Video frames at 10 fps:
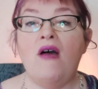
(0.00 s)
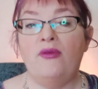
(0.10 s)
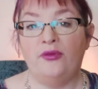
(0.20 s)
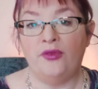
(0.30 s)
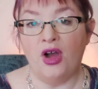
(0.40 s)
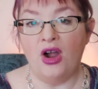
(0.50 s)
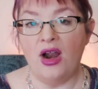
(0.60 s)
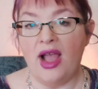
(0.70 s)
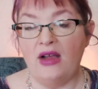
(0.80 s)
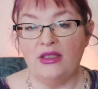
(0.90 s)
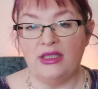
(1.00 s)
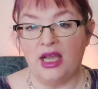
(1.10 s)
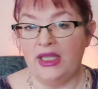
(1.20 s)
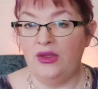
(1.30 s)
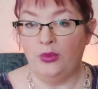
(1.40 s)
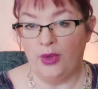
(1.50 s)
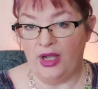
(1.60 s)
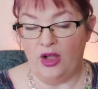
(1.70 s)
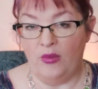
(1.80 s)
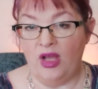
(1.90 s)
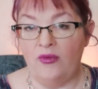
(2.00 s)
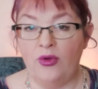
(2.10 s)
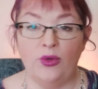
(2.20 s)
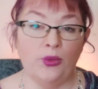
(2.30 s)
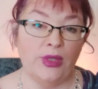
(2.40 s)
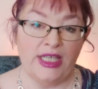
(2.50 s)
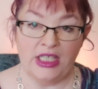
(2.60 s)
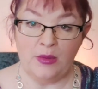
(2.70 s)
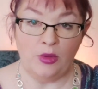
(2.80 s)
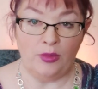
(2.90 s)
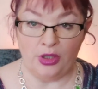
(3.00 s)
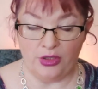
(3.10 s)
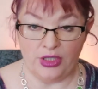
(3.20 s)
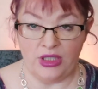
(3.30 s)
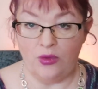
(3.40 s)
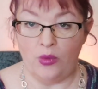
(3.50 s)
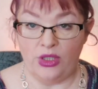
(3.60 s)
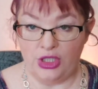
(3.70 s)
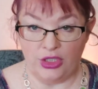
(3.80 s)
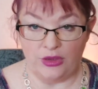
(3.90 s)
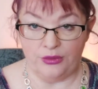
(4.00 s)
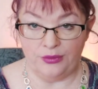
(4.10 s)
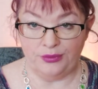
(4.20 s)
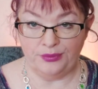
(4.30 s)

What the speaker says: far outside the realm of what a reasonable person would do.